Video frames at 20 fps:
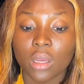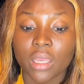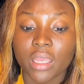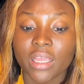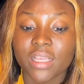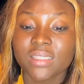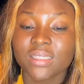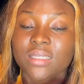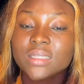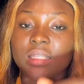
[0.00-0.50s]

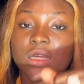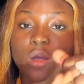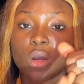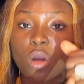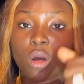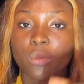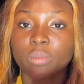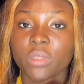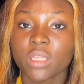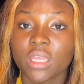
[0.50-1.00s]
easily
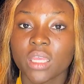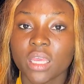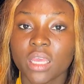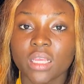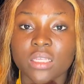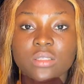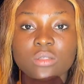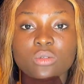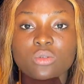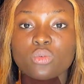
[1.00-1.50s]

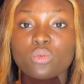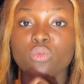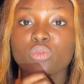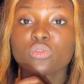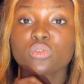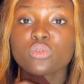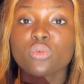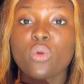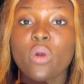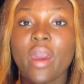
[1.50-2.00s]
communicate to
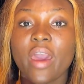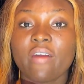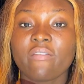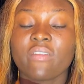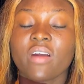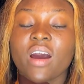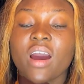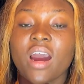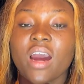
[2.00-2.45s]
whosoever